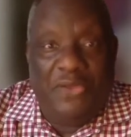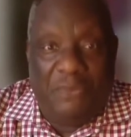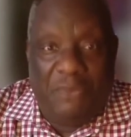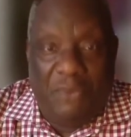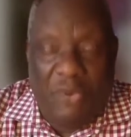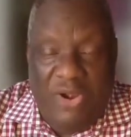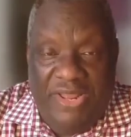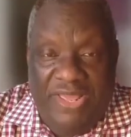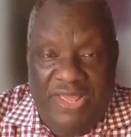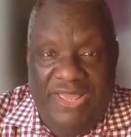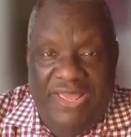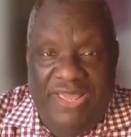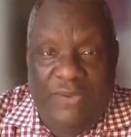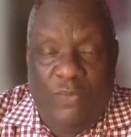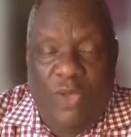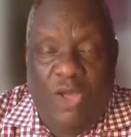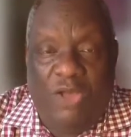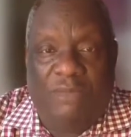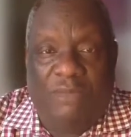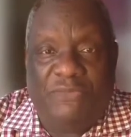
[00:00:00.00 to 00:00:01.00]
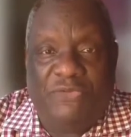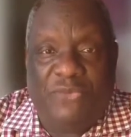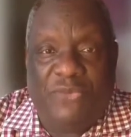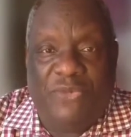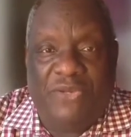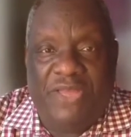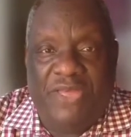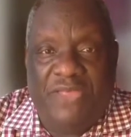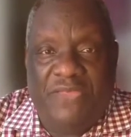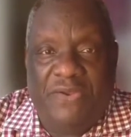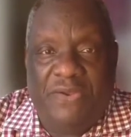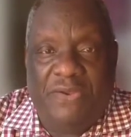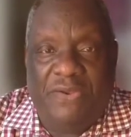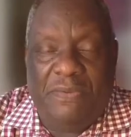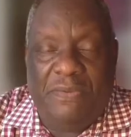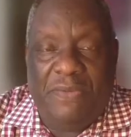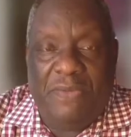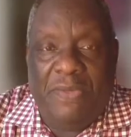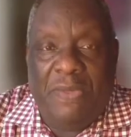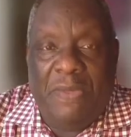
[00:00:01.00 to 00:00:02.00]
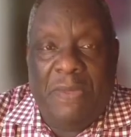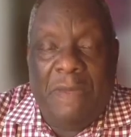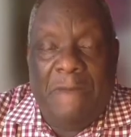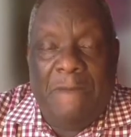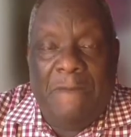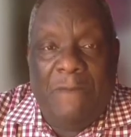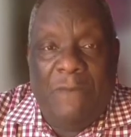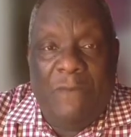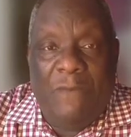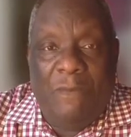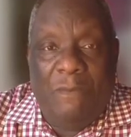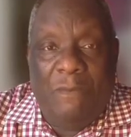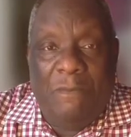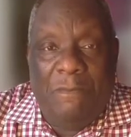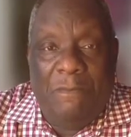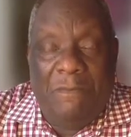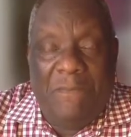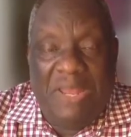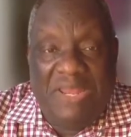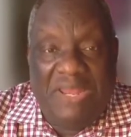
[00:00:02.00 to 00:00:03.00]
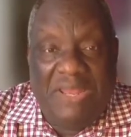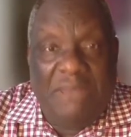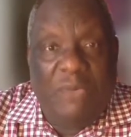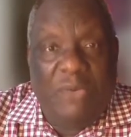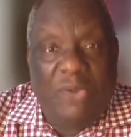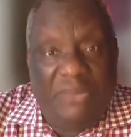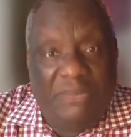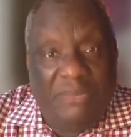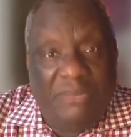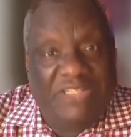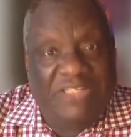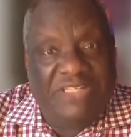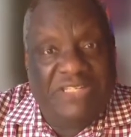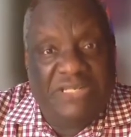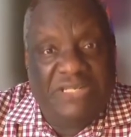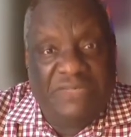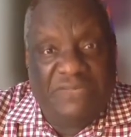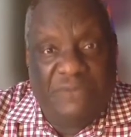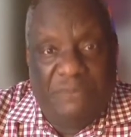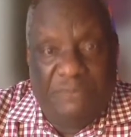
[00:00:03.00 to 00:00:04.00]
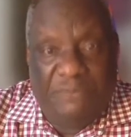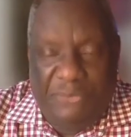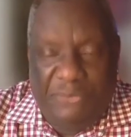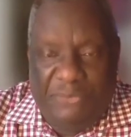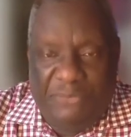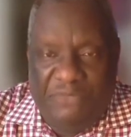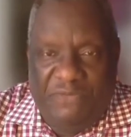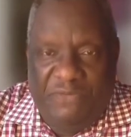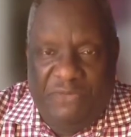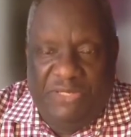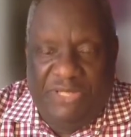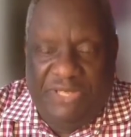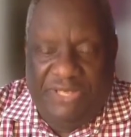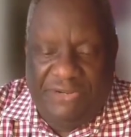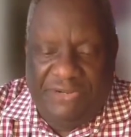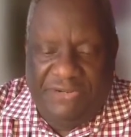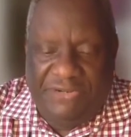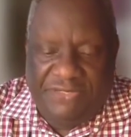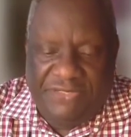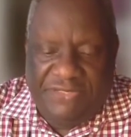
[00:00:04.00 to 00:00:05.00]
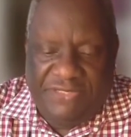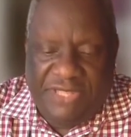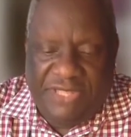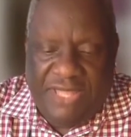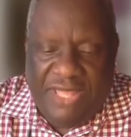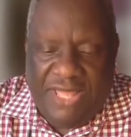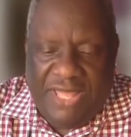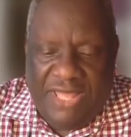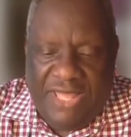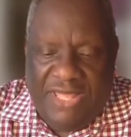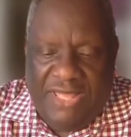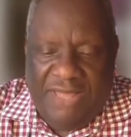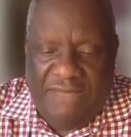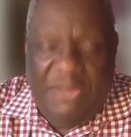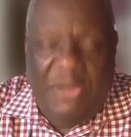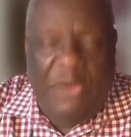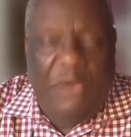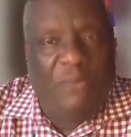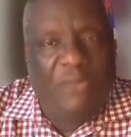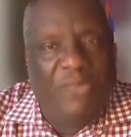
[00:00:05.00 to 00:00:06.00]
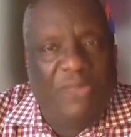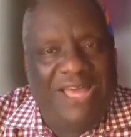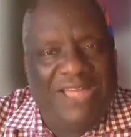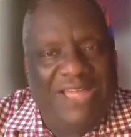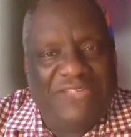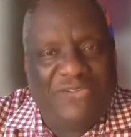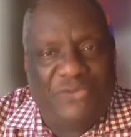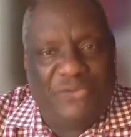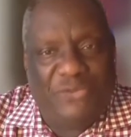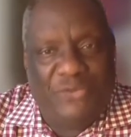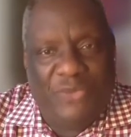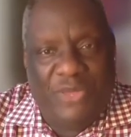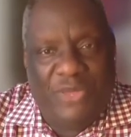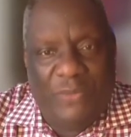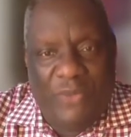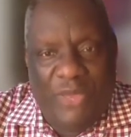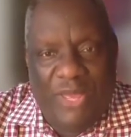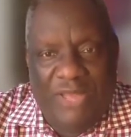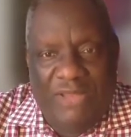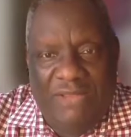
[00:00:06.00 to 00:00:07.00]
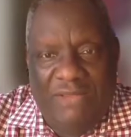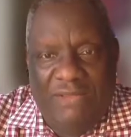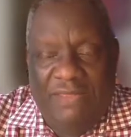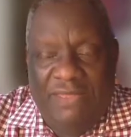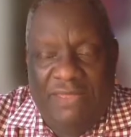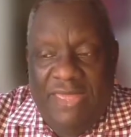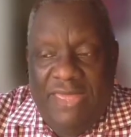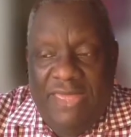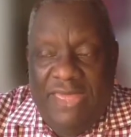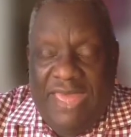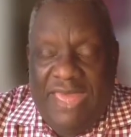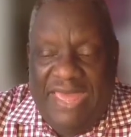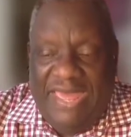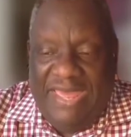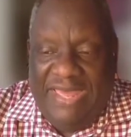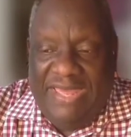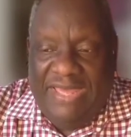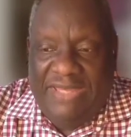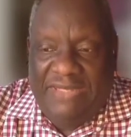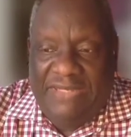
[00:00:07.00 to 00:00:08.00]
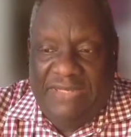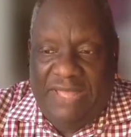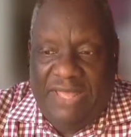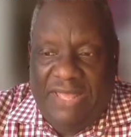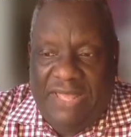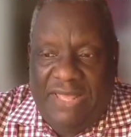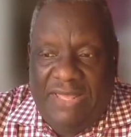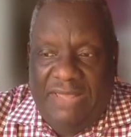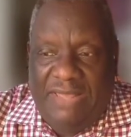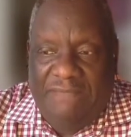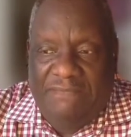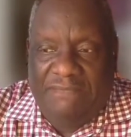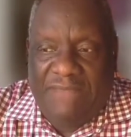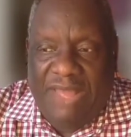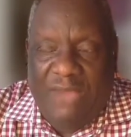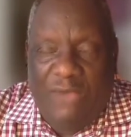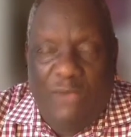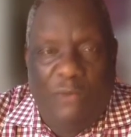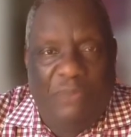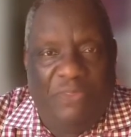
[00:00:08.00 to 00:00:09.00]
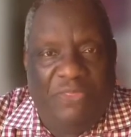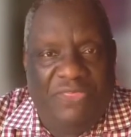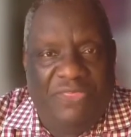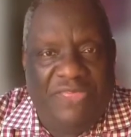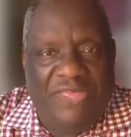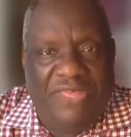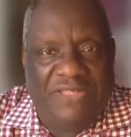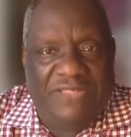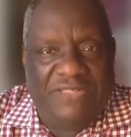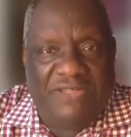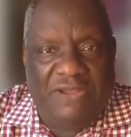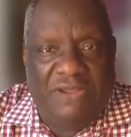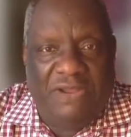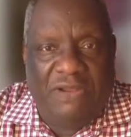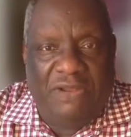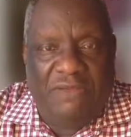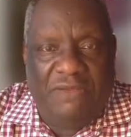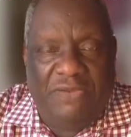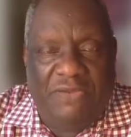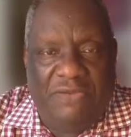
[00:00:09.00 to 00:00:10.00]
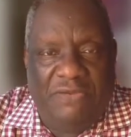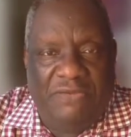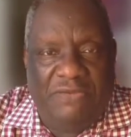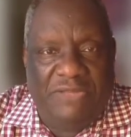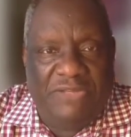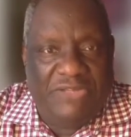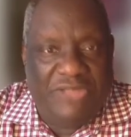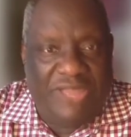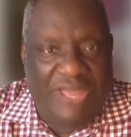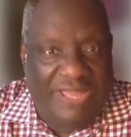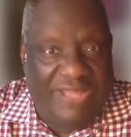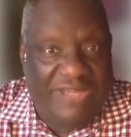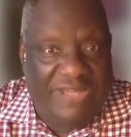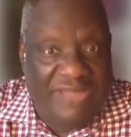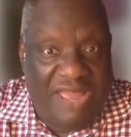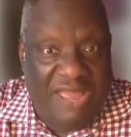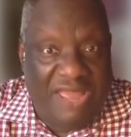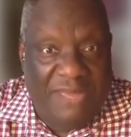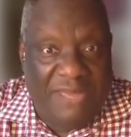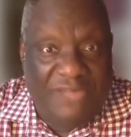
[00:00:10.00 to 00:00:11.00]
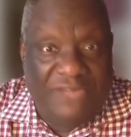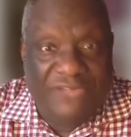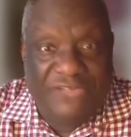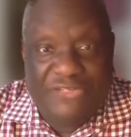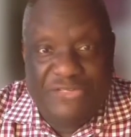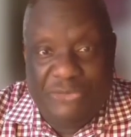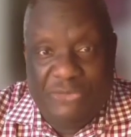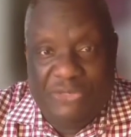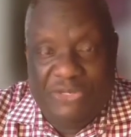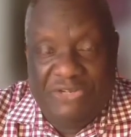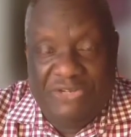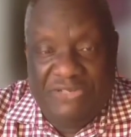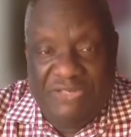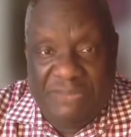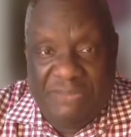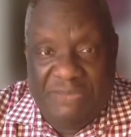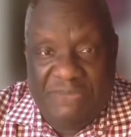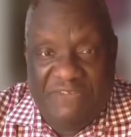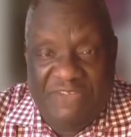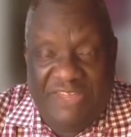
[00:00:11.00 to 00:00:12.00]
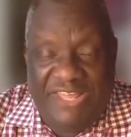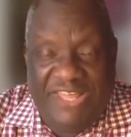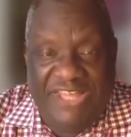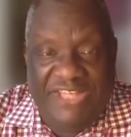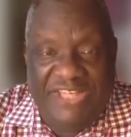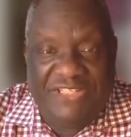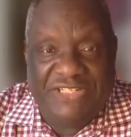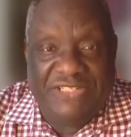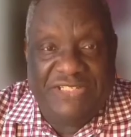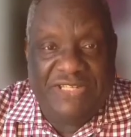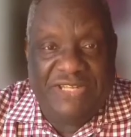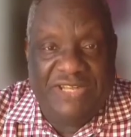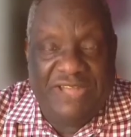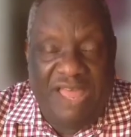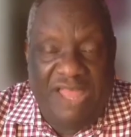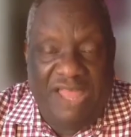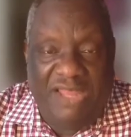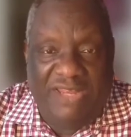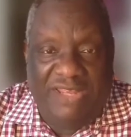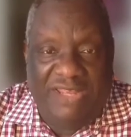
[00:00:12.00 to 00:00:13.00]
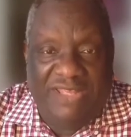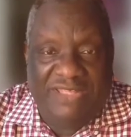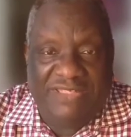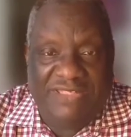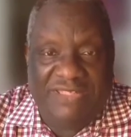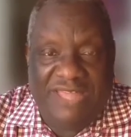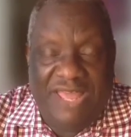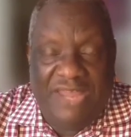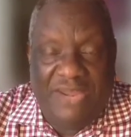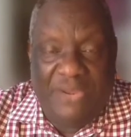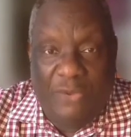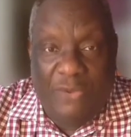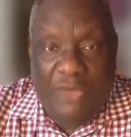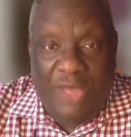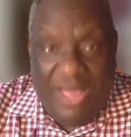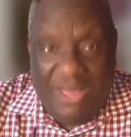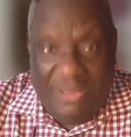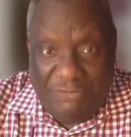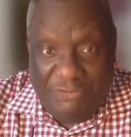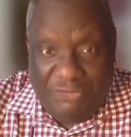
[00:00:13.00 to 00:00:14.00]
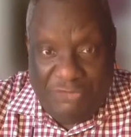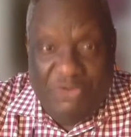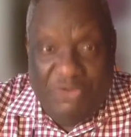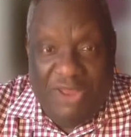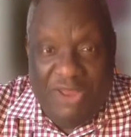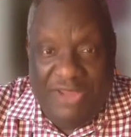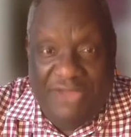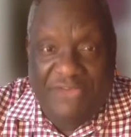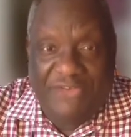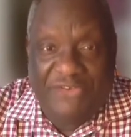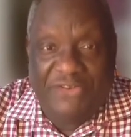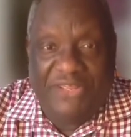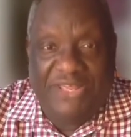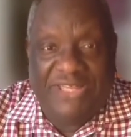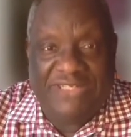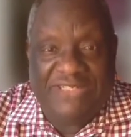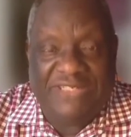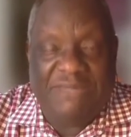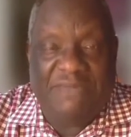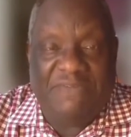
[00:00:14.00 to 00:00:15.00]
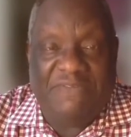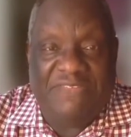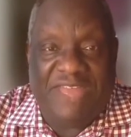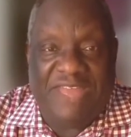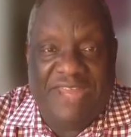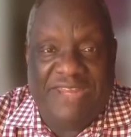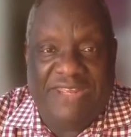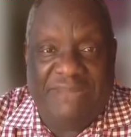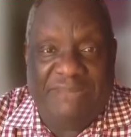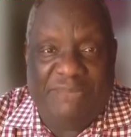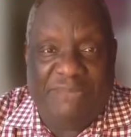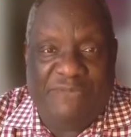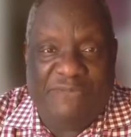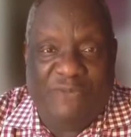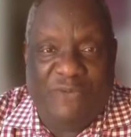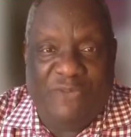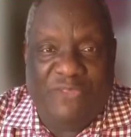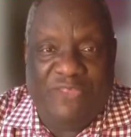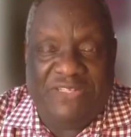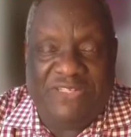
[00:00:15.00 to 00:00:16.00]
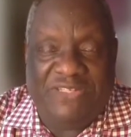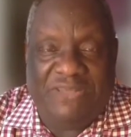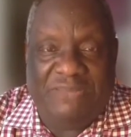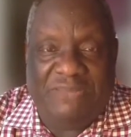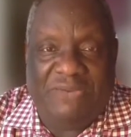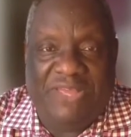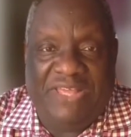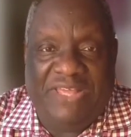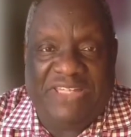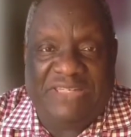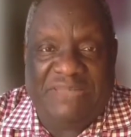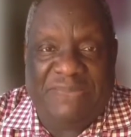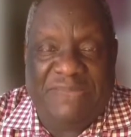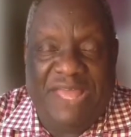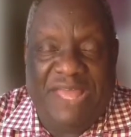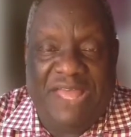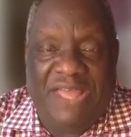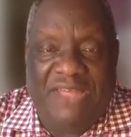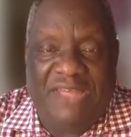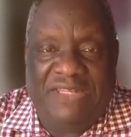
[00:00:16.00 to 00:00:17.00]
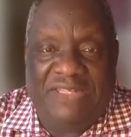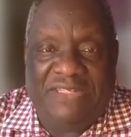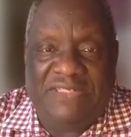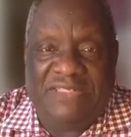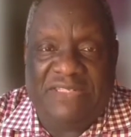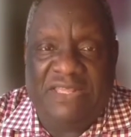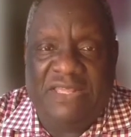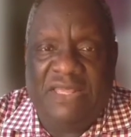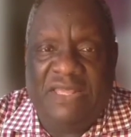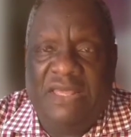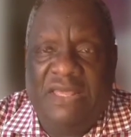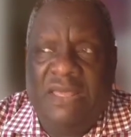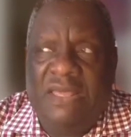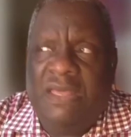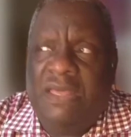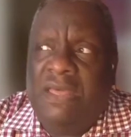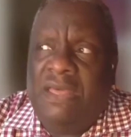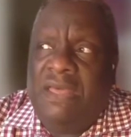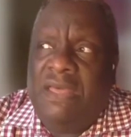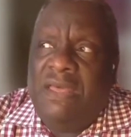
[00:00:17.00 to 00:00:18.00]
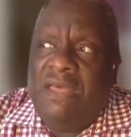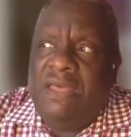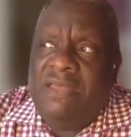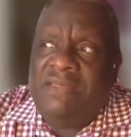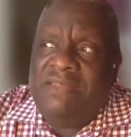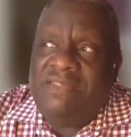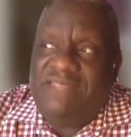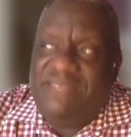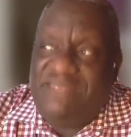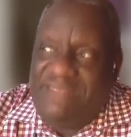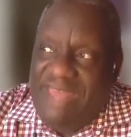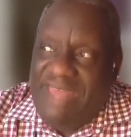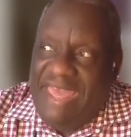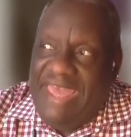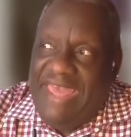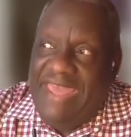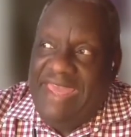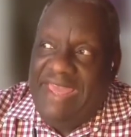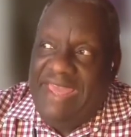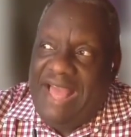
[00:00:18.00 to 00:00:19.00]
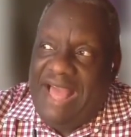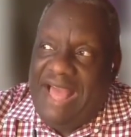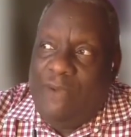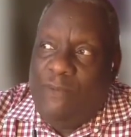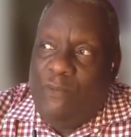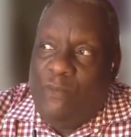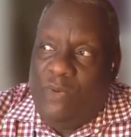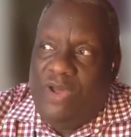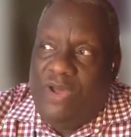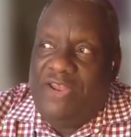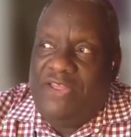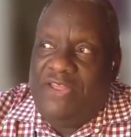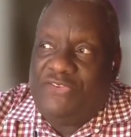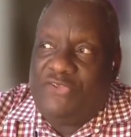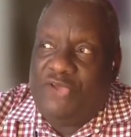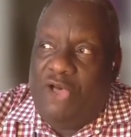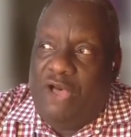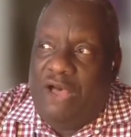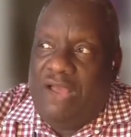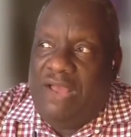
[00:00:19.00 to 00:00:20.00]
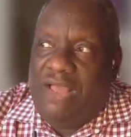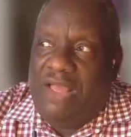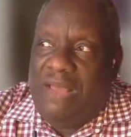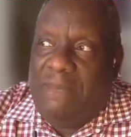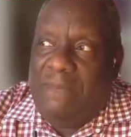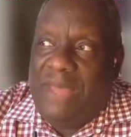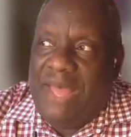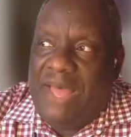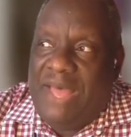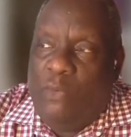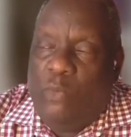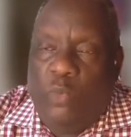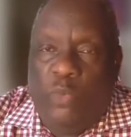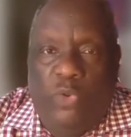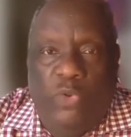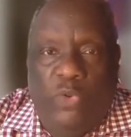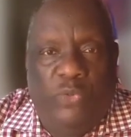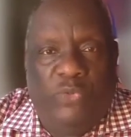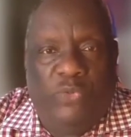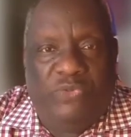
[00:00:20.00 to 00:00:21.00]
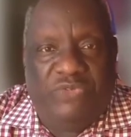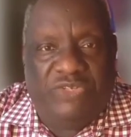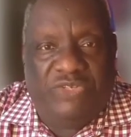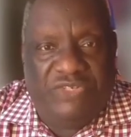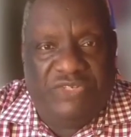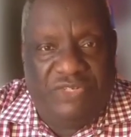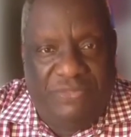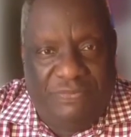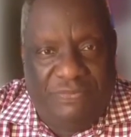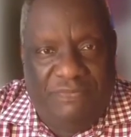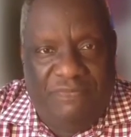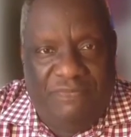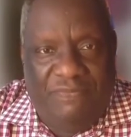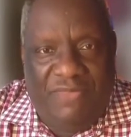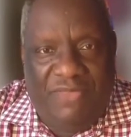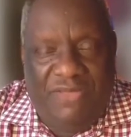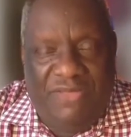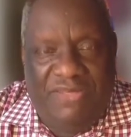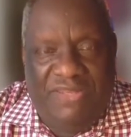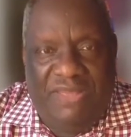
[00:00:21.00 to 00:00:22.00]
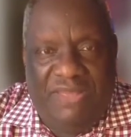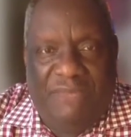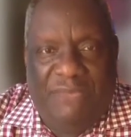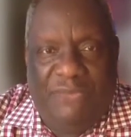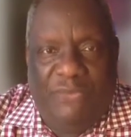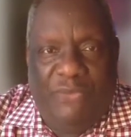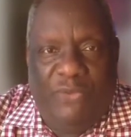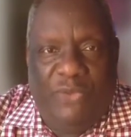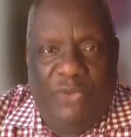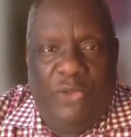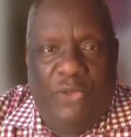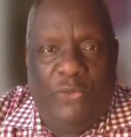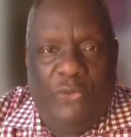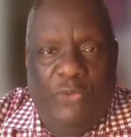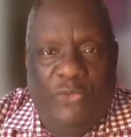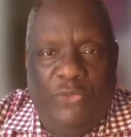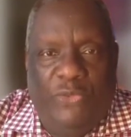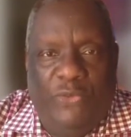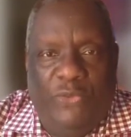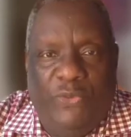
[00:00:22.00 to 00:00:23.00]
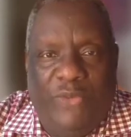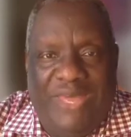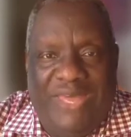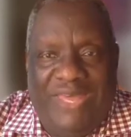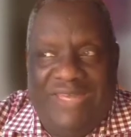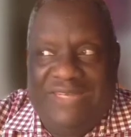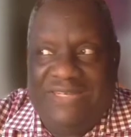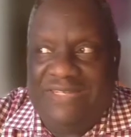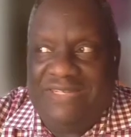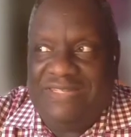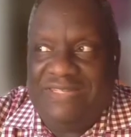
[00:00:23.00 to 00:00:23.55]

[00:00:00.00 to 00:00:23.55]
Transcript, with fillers: Good morning and welcome to another Monday morning message for beautiful leaders. I hope you guys are doing well, and I hope you're taking time out to enjoy your summer vacations and holidays. I know I'm trying to get some of that in before the summer gets behind us. Today, I want to talk about wounds, W-O-U-N-D-S,